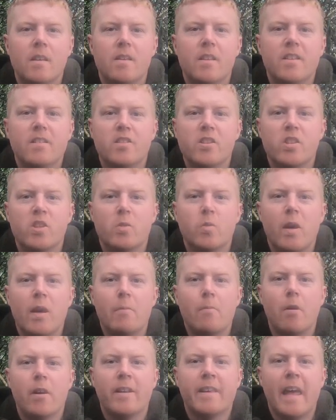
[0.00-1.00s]
This is the
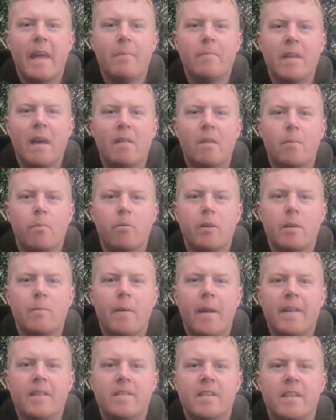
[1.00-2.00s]
swim where I came down and
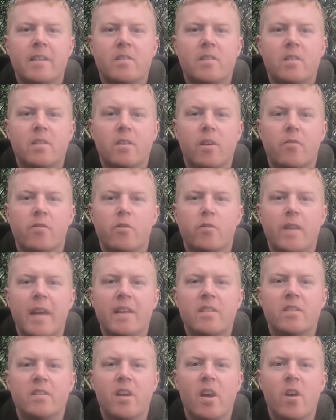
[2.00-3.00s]
pre-baited a few
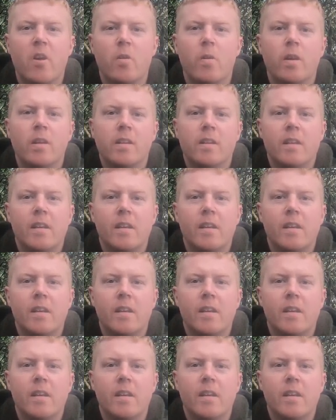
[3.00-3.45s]
days ago,